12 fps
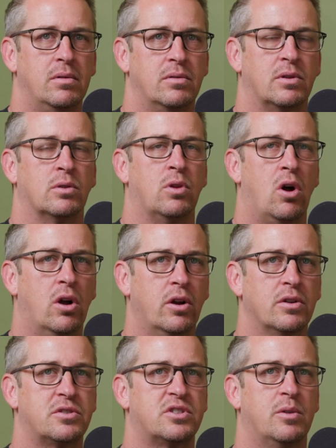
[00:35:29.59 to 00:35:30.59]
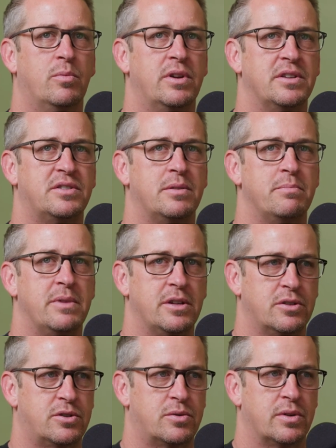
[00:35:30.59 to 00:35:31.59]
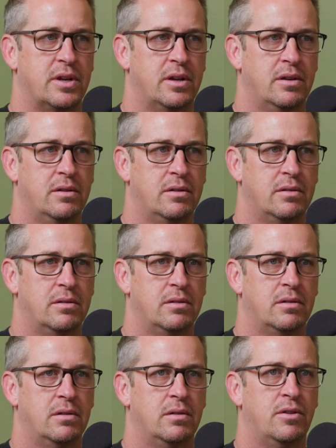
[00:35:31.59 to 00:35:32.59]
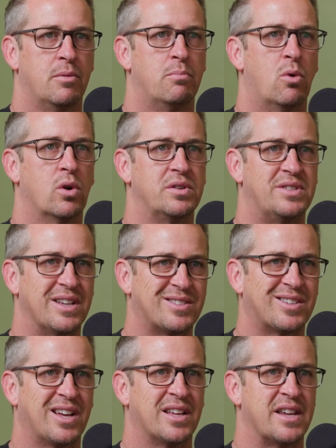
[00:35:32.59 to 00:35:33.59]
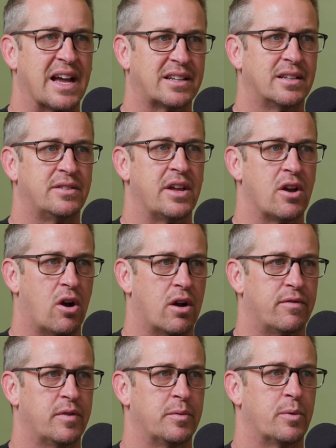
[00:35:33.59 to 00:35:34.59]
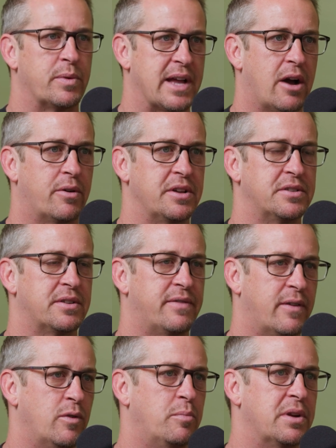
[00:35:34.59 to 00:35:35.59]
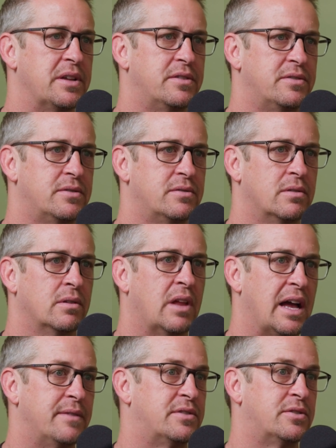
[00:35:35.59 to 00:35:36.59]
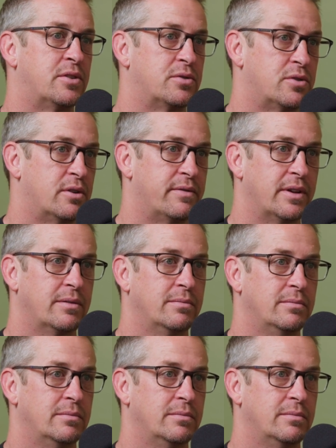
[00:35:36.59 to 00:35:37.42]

The longer someone is in ministry, the more disconnected they are from the realities of everybody's lives that they're serving.